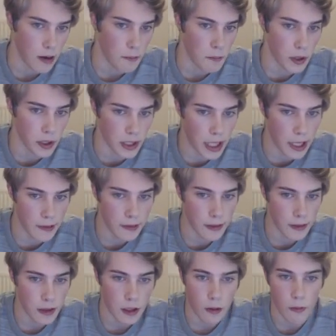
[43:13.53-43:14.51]
But
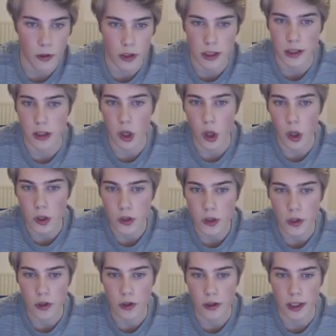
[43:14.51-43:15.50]
then what
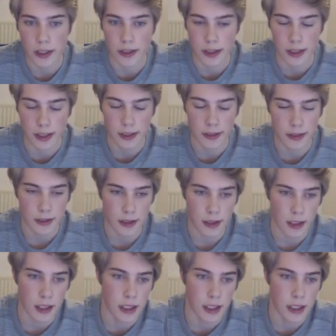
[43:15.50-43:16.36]
also exists